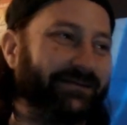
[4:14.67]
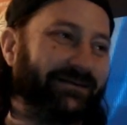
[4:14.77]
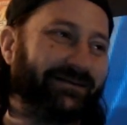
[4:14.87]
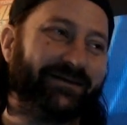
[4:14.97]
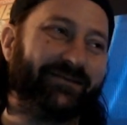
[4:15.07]

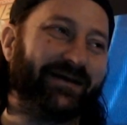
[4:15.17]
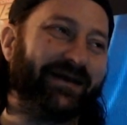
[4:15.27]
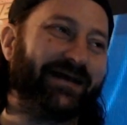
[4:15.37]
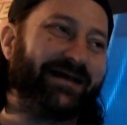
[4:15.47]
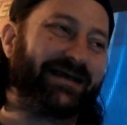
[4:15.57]
because
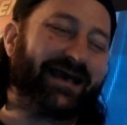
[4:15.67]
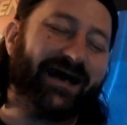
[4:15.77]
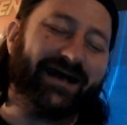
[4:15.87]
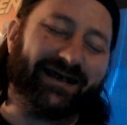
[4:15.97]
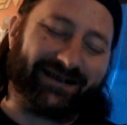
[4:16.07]
the
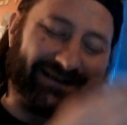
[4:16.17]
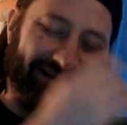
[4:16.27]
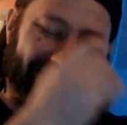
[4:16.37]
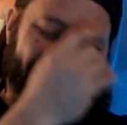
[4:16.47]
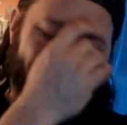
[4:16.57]

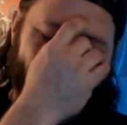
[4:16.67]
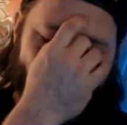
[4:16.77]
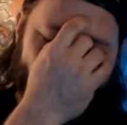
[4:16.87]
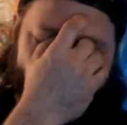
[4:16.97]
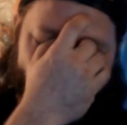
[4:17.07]
because
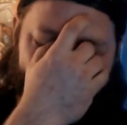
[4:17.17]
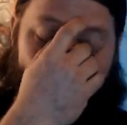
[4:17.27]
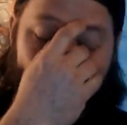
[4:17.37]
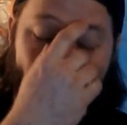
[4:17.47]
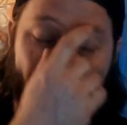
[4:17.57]
I, I
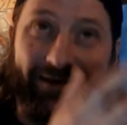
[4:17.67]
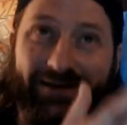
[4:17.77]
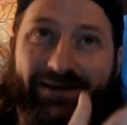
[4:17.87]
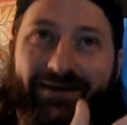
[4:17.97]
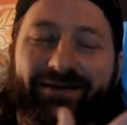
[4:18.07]
like I know
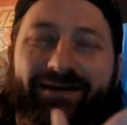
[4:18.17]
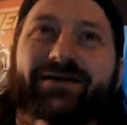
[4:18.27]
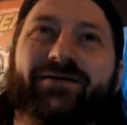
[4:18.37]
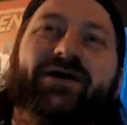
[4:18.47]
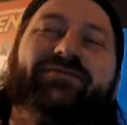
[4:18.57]
I'm I've
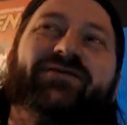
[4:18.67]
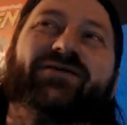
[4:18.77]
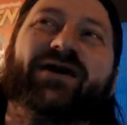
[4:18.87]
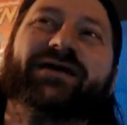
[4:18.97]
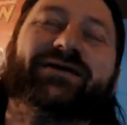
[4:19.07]
tried to look at it